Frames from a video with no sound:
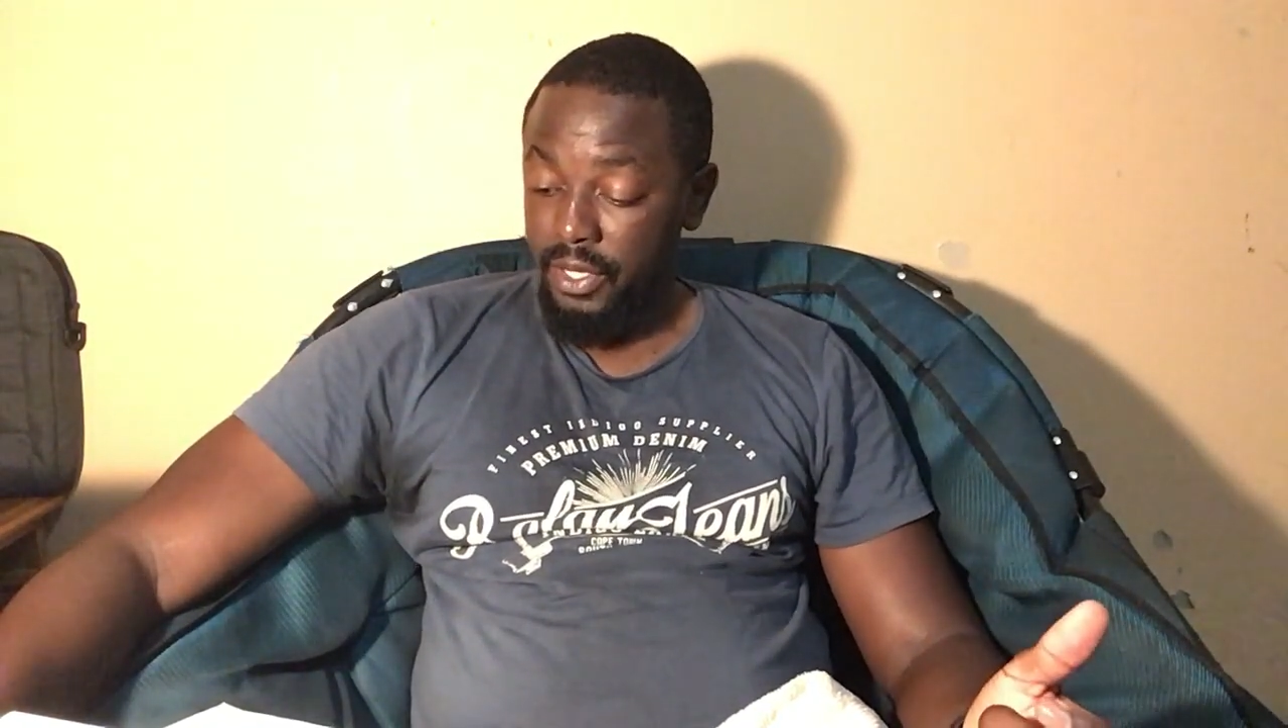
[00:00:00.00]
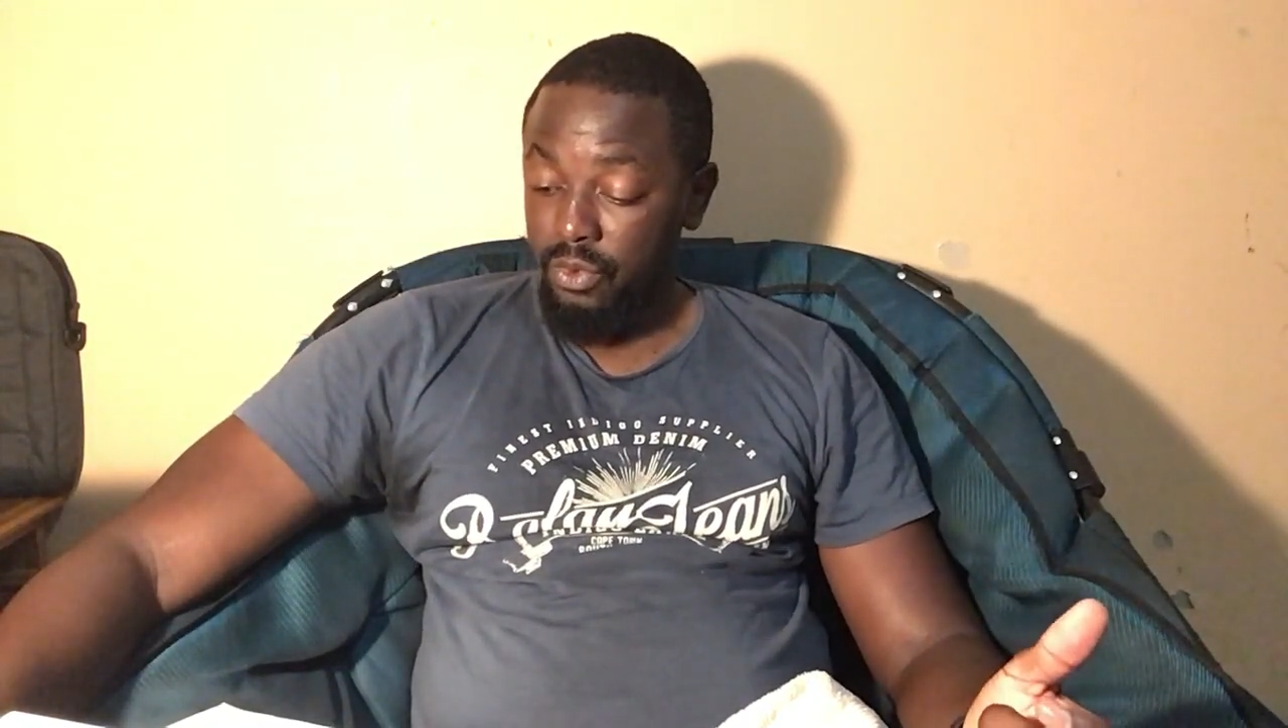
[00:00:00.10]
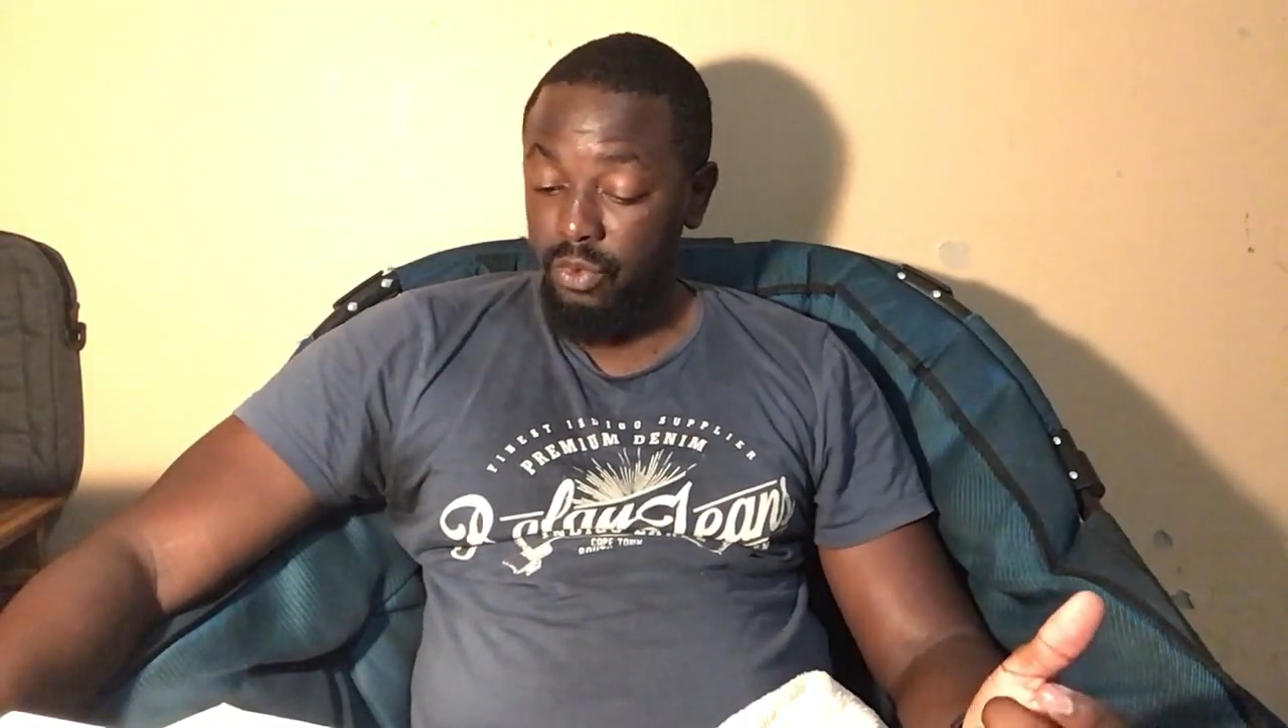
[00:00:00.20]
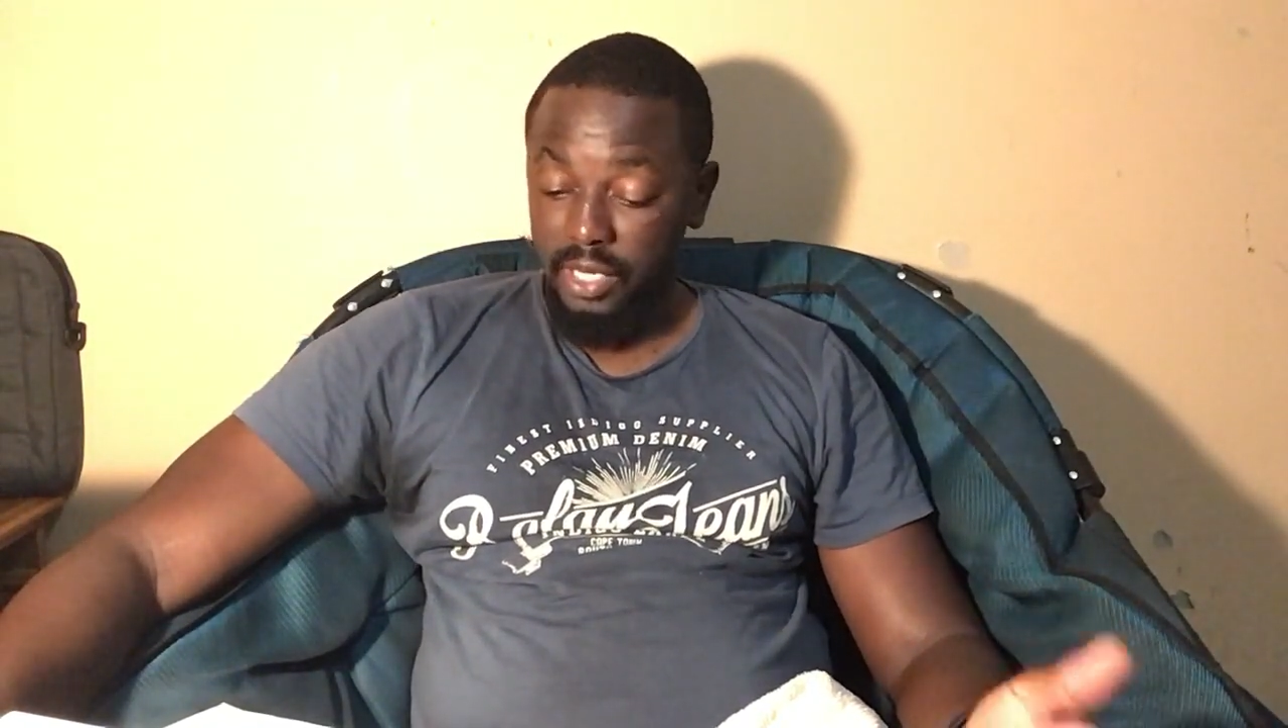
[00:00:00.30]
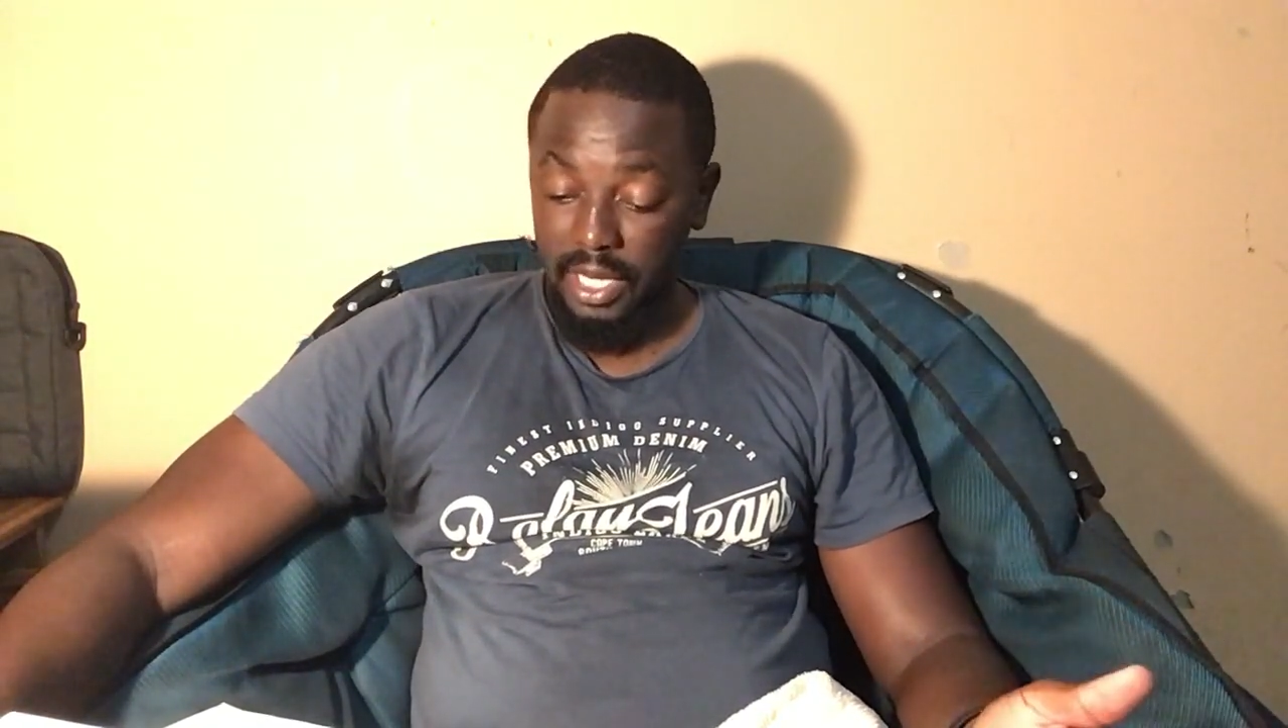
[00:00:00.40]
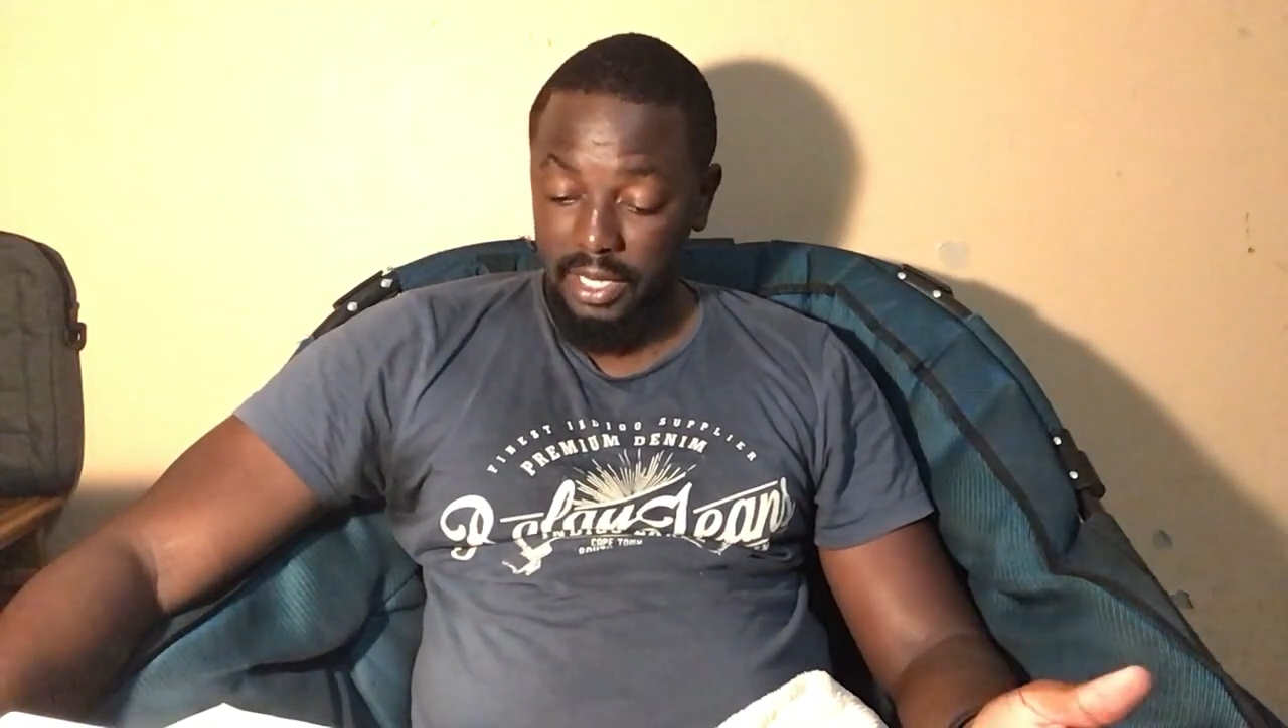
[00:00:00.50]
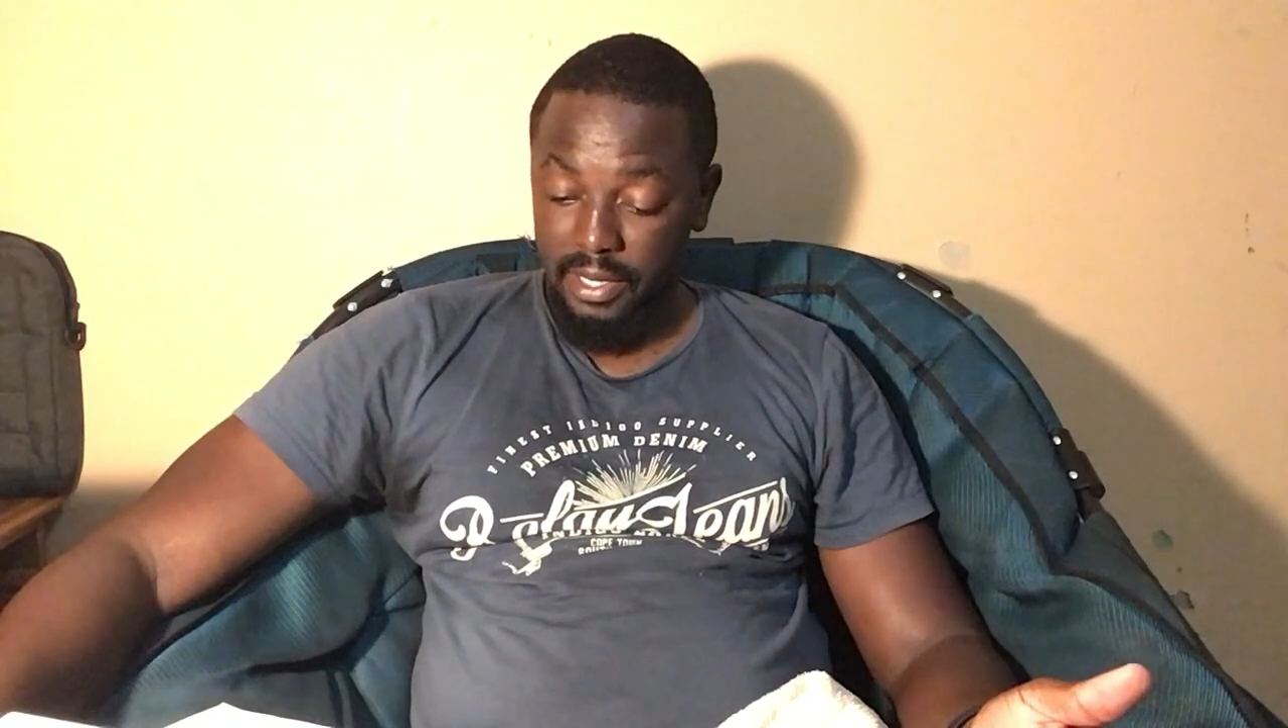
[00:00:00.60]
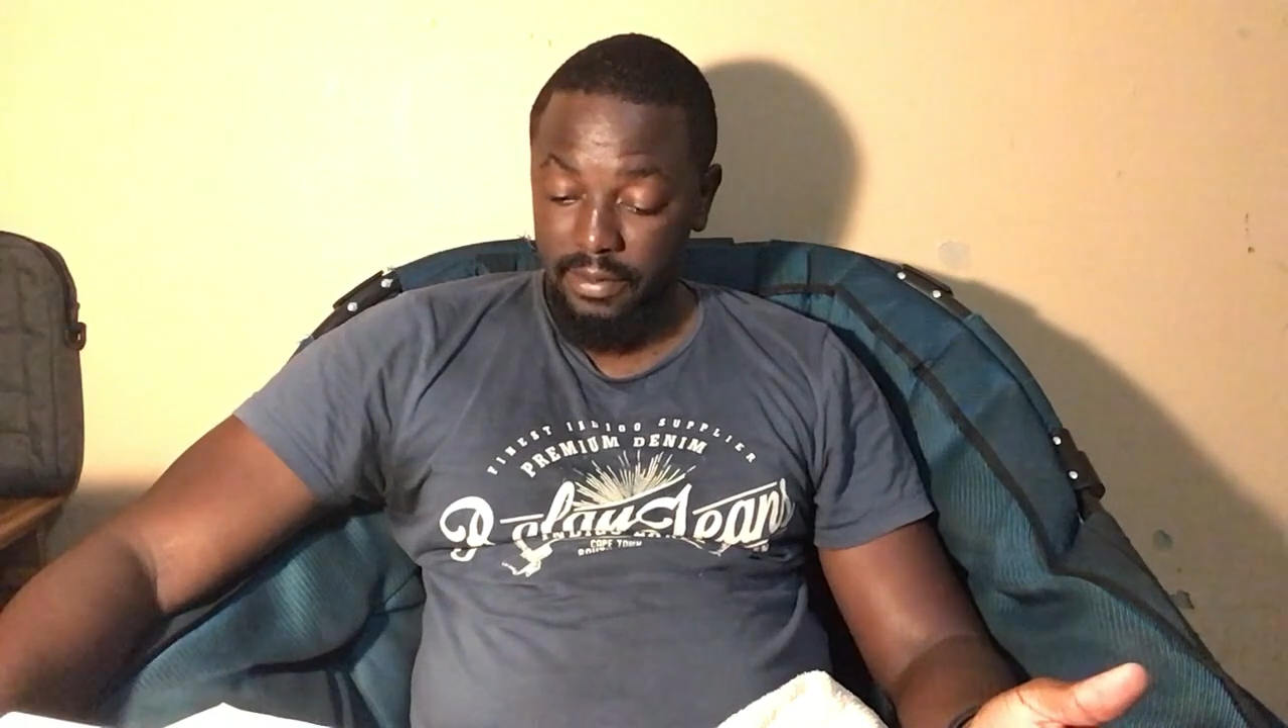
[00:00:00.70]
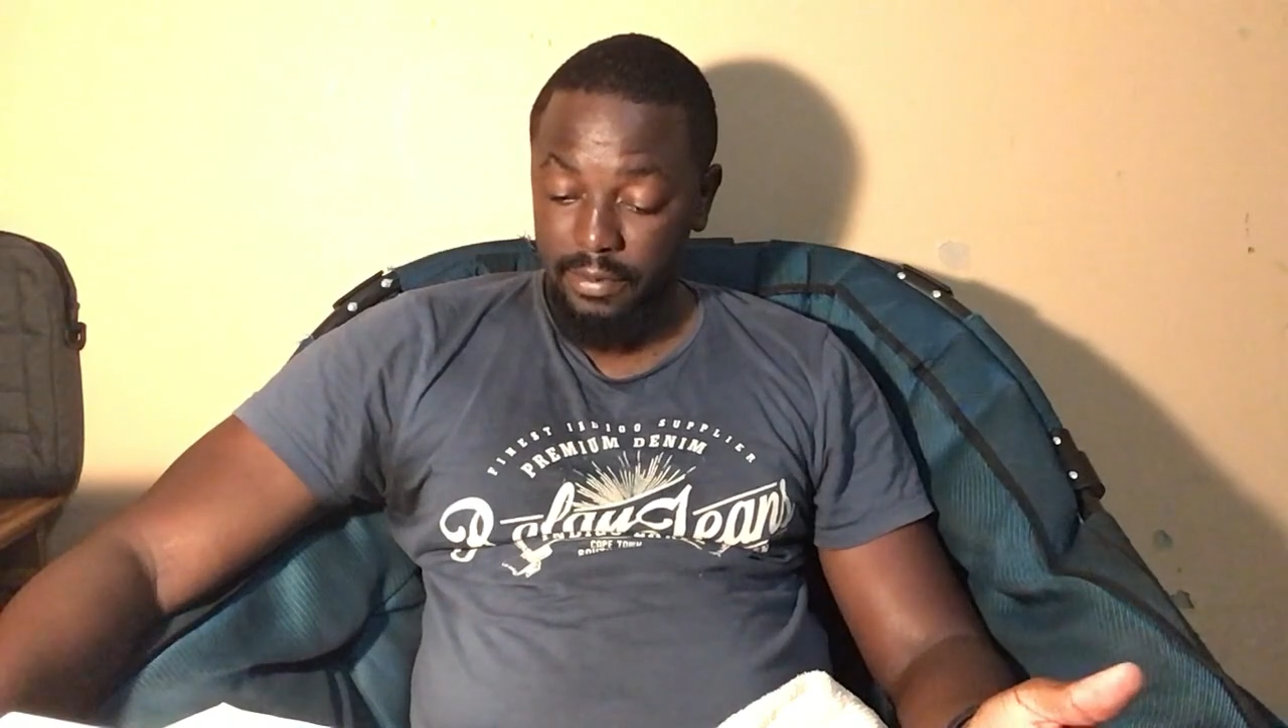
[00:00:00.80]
to take.